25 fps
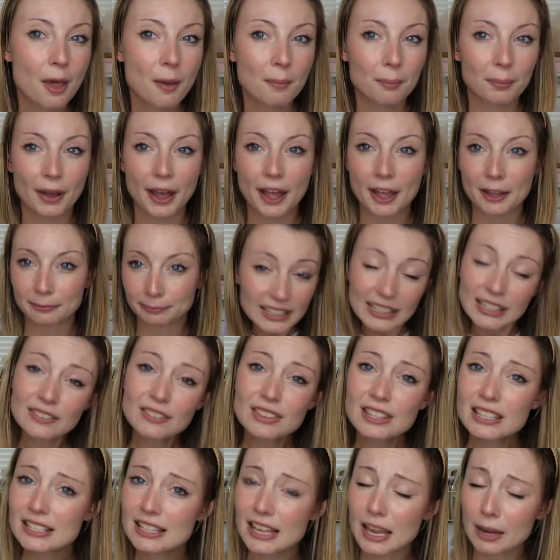But
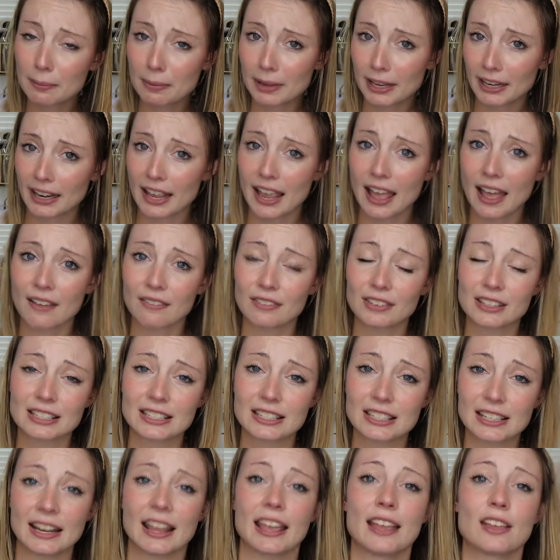even this headband I have in
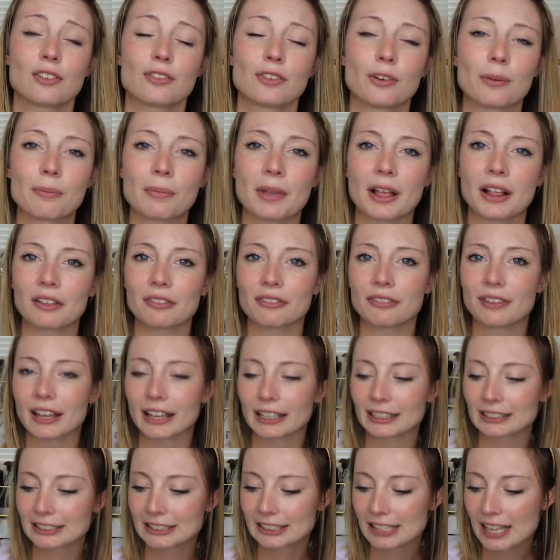today is from
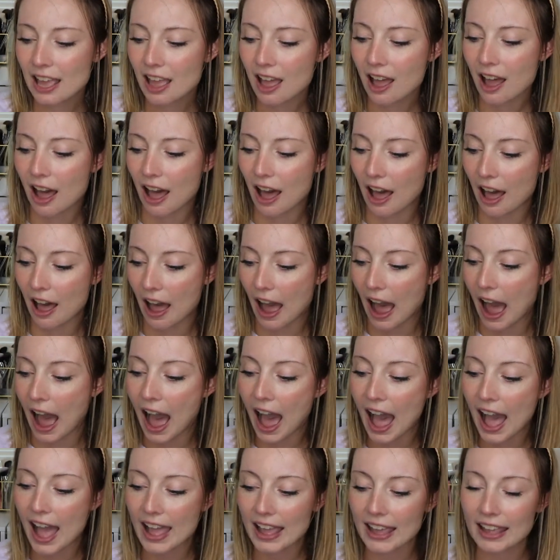Bellefixe uh,
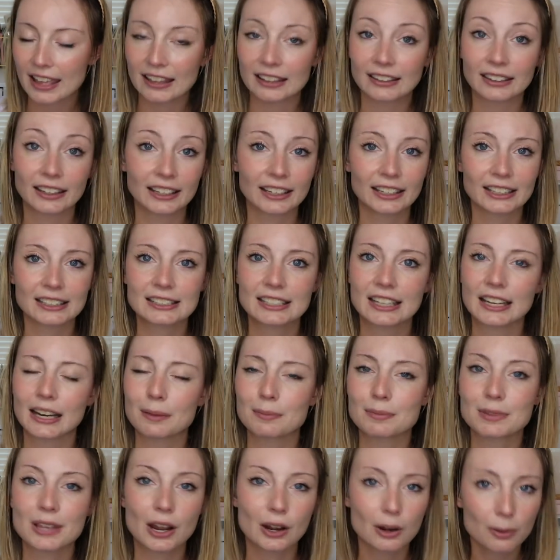I, like I said,
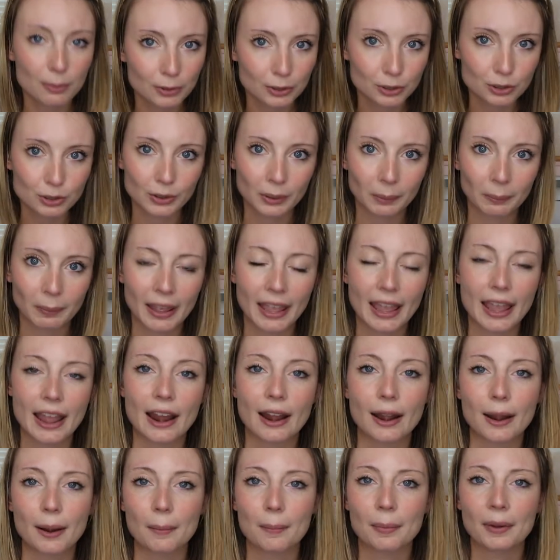I'm terrible doing my
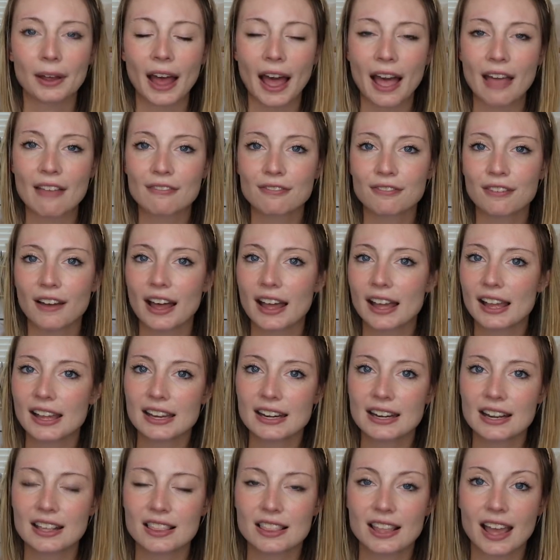hair, but I
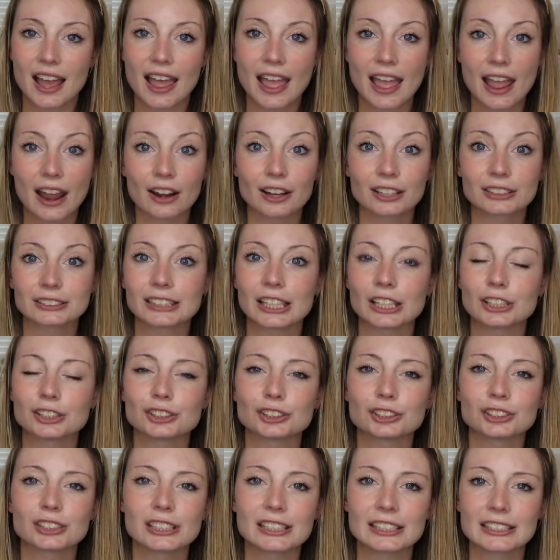find that hair
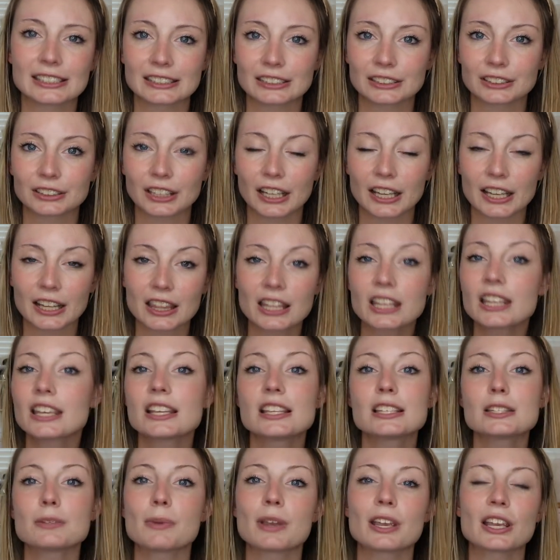accessories like
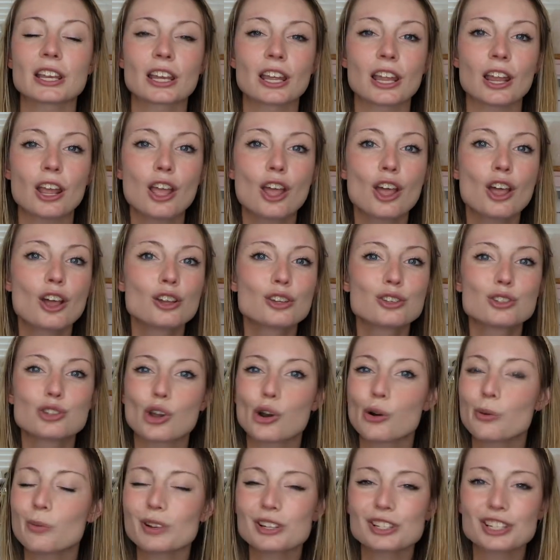these make it
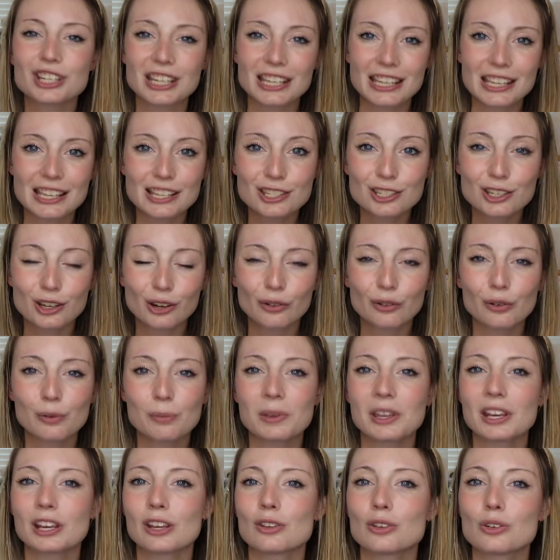so much easier for
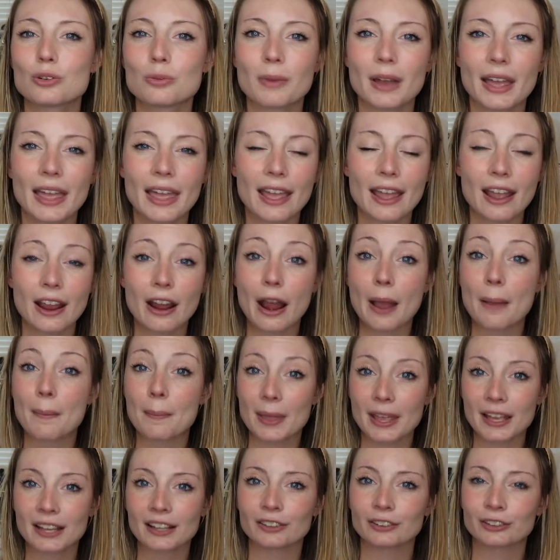me to do my hair and
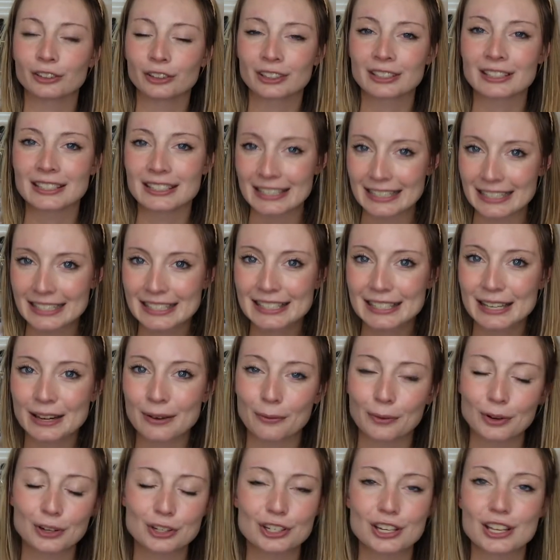make it look
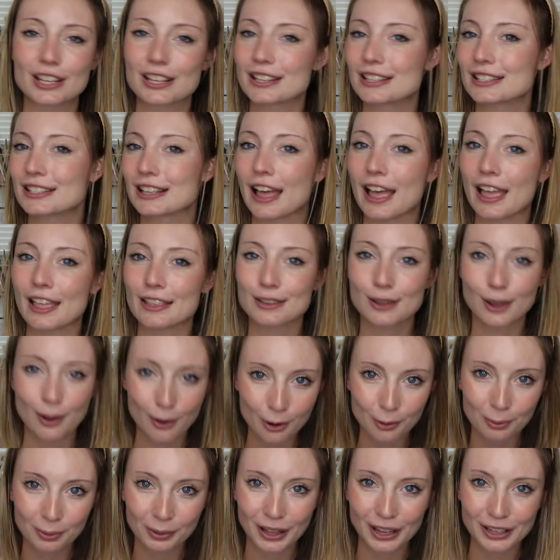decent, which is a
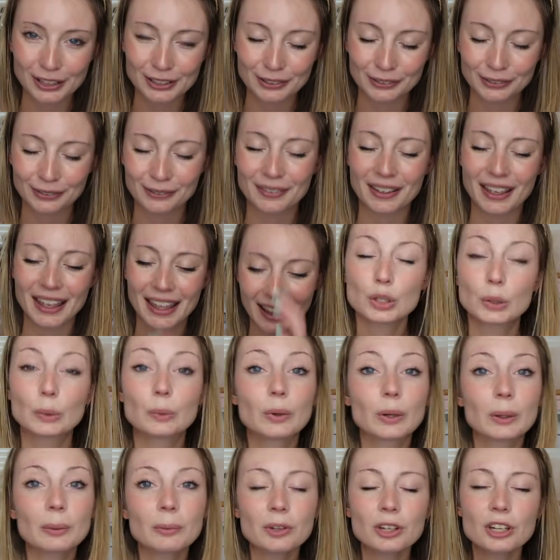total plus for me. So
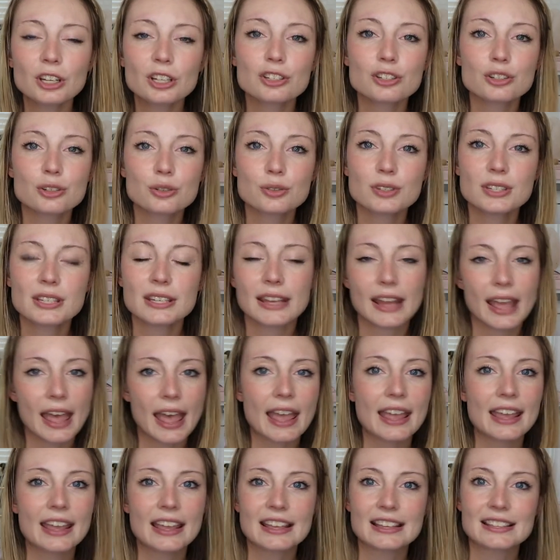what I'm gonna do
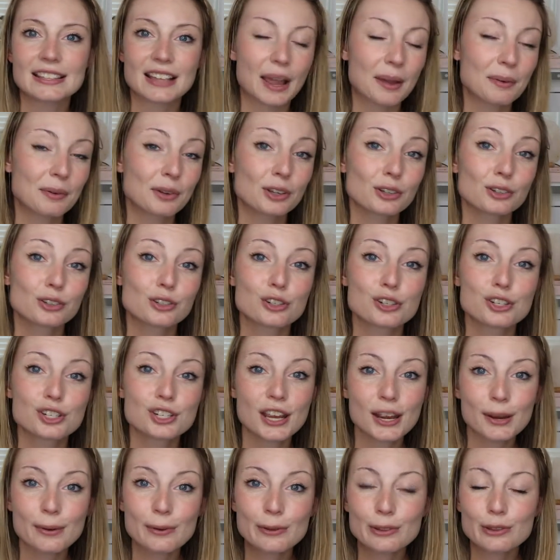today is I'm going to
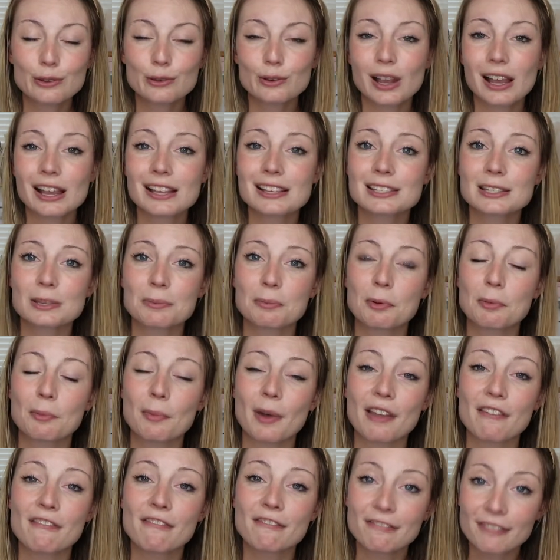share with you guys some of
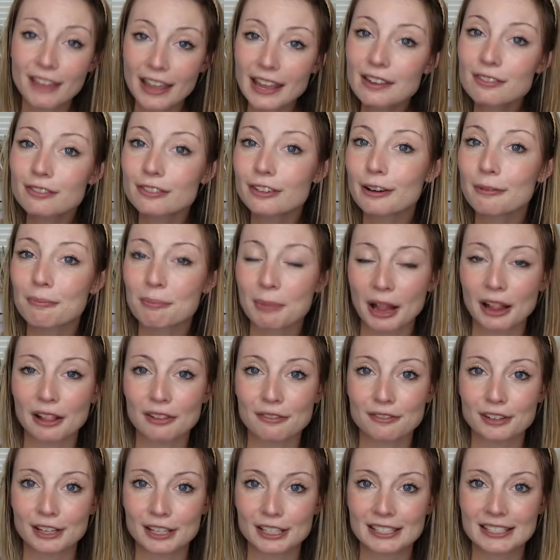my favorite
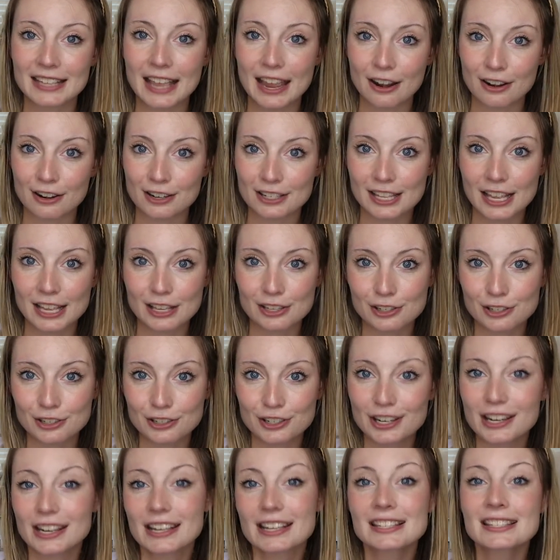Bellefixe hair
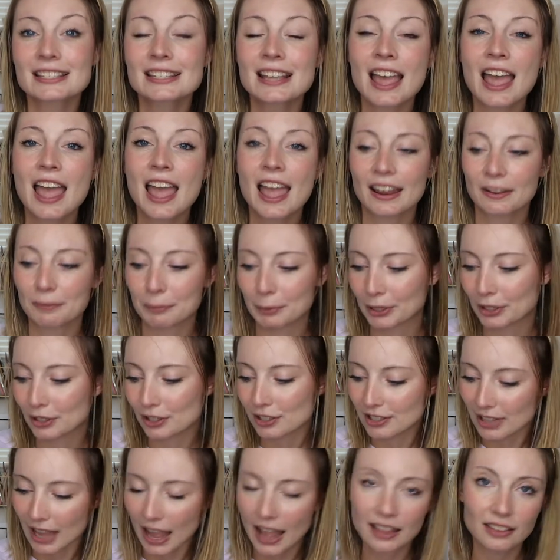accessories
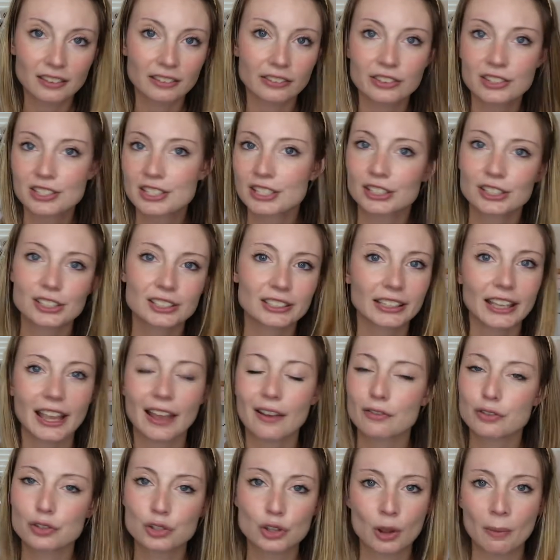because I seriously
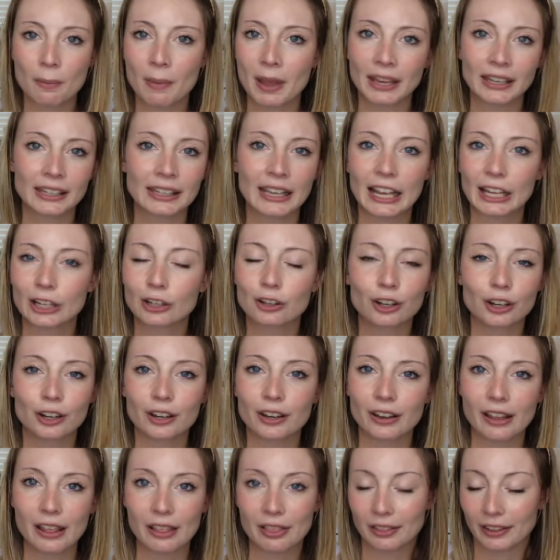have so many. I
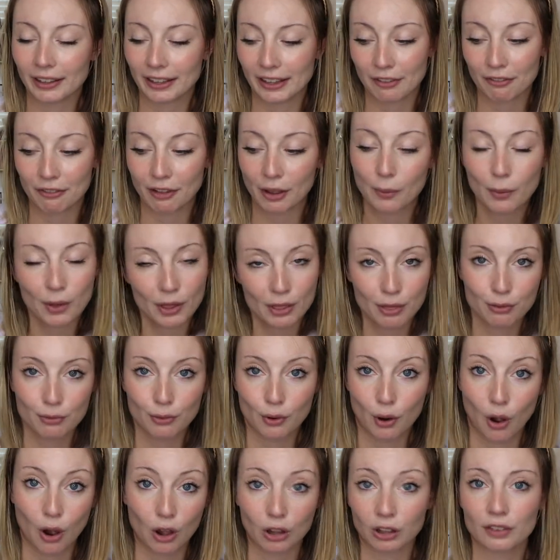could, like, if I went
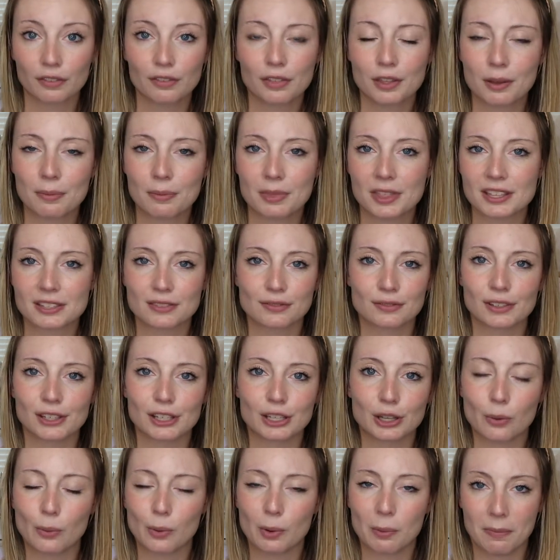through all of them, this
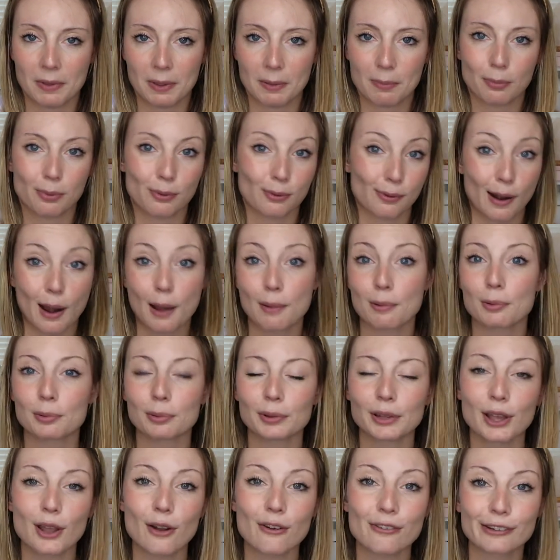video would be
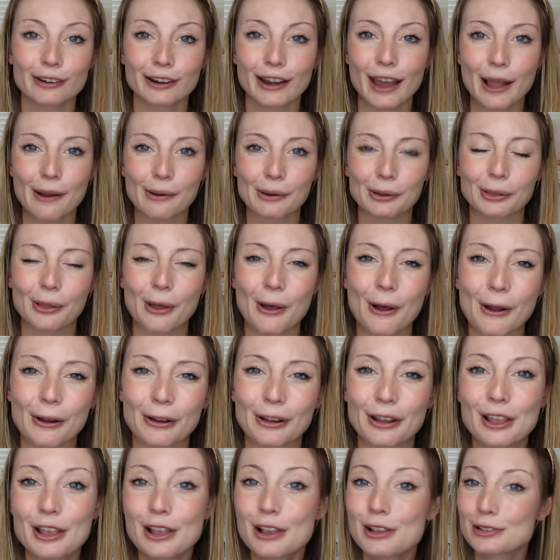probably over an hour
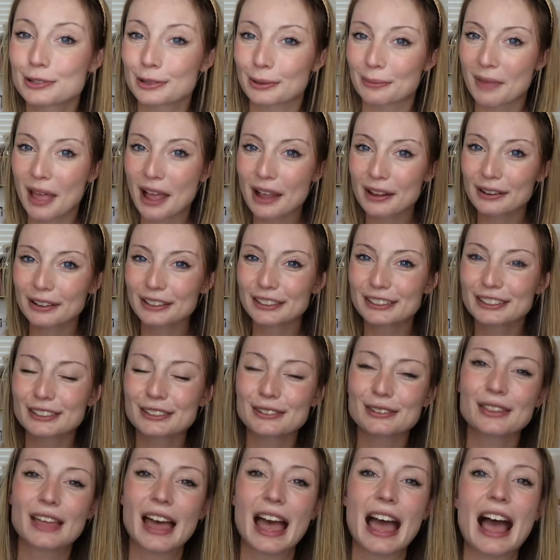long. So I'm not going to
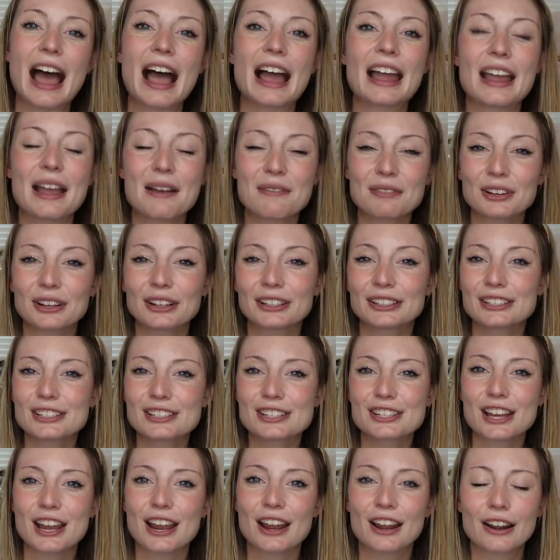do that. I am going to
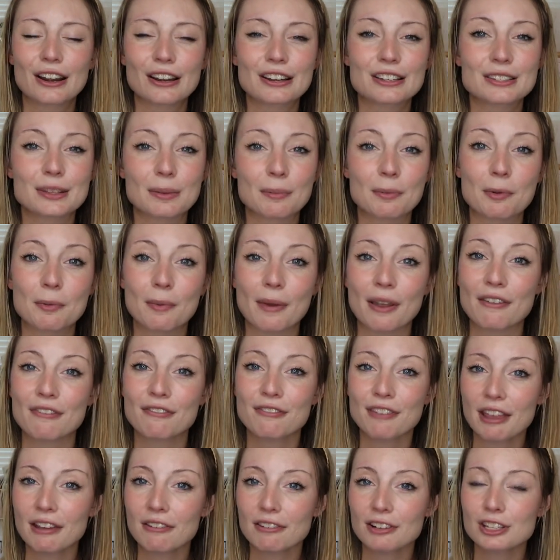share some of my
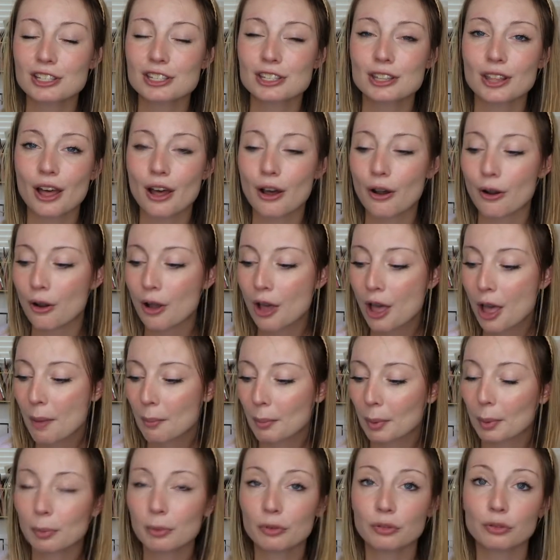favorites though.
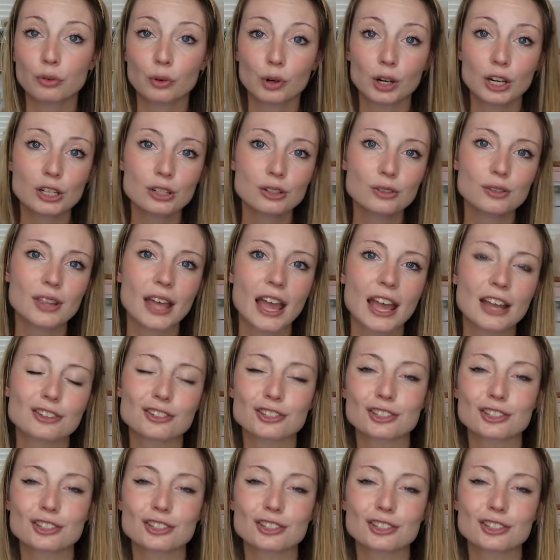But before I do that,